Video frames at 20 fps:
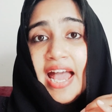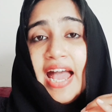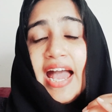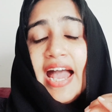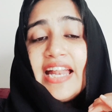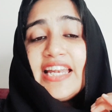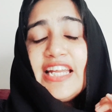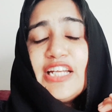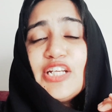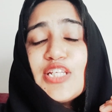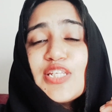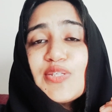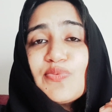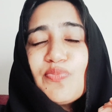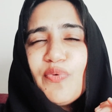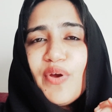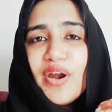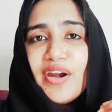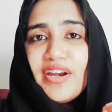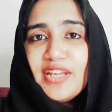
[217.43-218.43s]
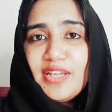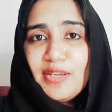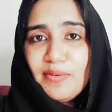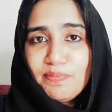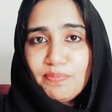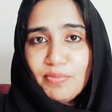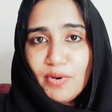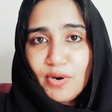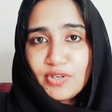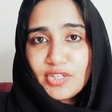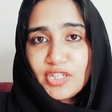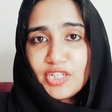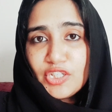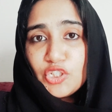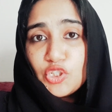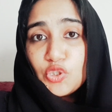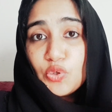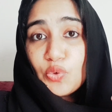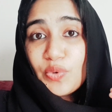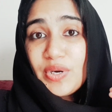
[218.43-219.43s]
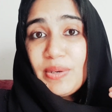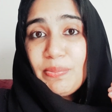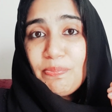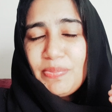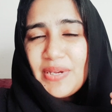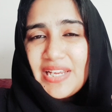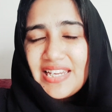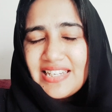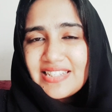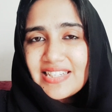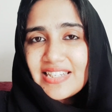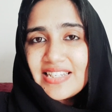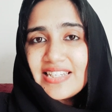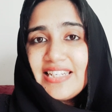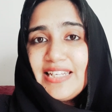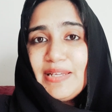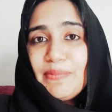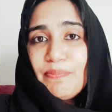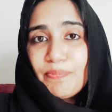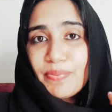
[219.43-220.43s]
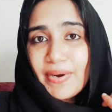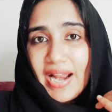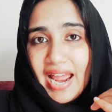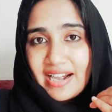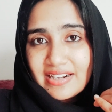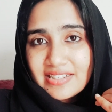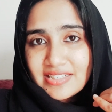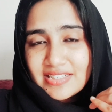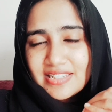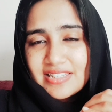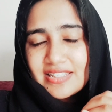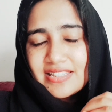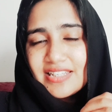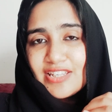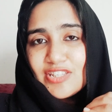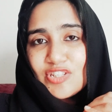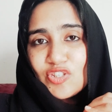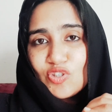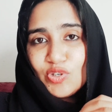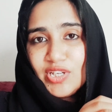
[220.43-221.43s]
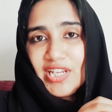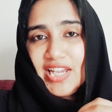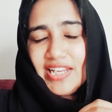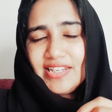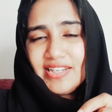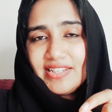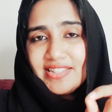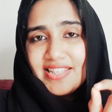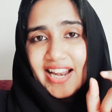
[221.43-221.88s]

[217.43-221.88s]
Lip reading: And it is very important to repeatedly practice things to get it.